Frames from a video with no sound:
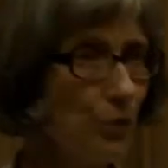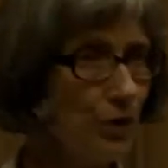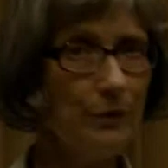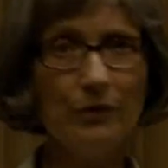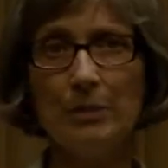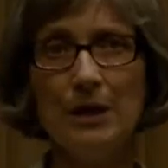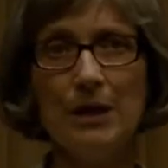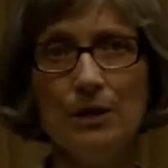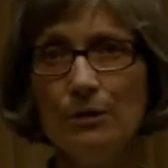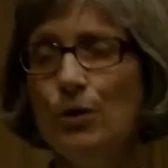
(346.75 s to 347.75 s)
Royal was about
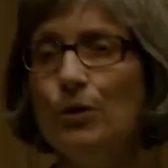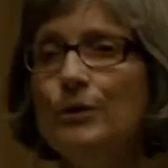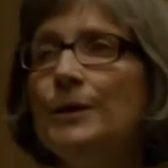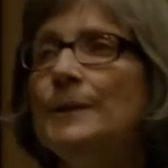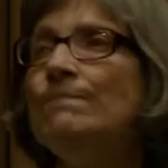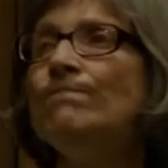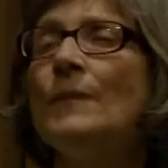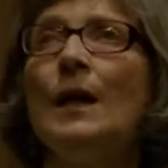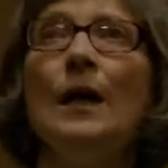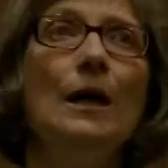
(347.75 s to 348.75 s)
a year old,
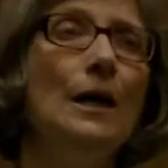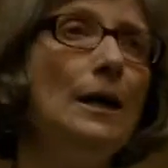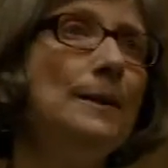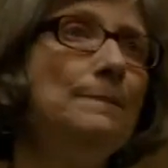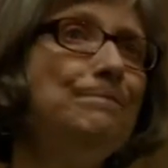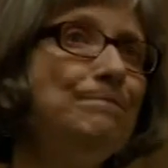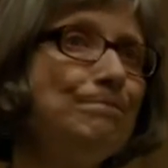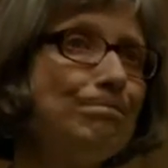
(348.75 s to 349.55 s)
um,